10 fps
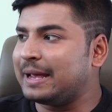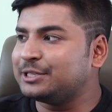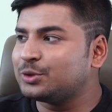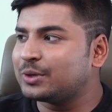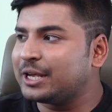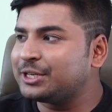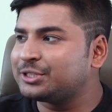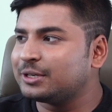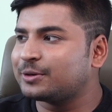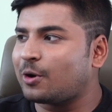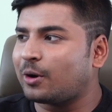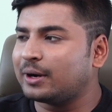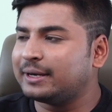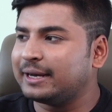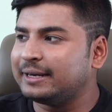educational
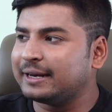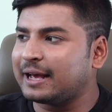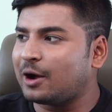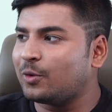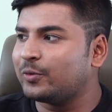content and how